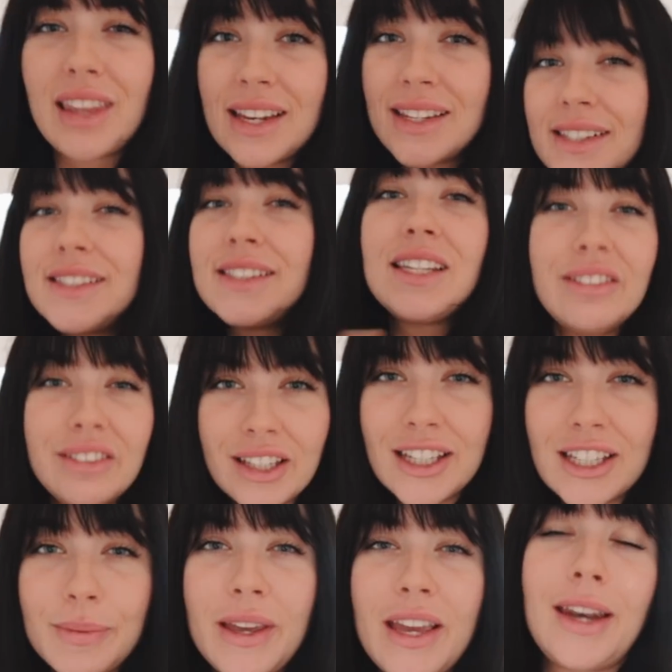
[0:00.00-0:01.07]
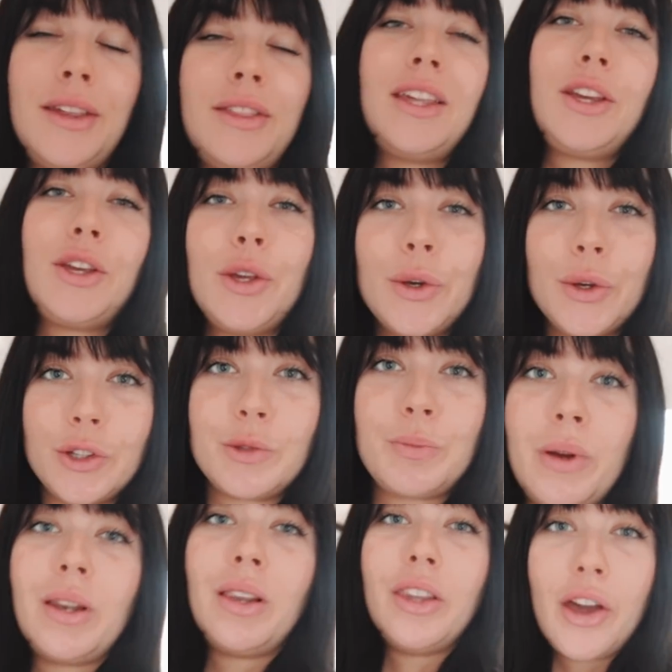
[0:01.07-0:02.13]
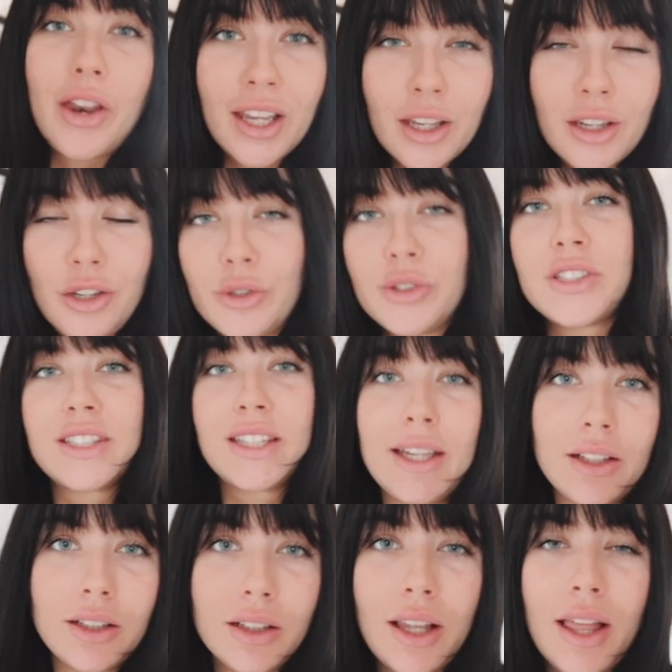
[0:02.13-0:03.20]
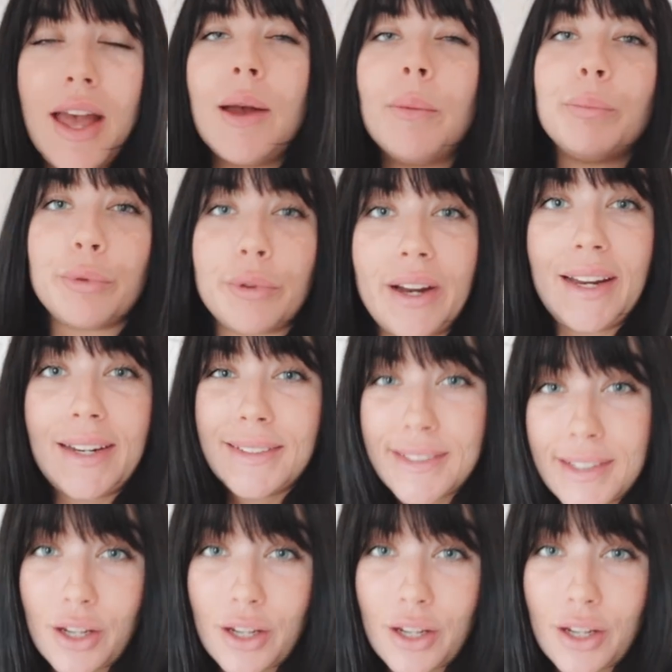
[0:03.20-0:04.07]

It doesn't even need to be anything huge, but learning a new skill breeds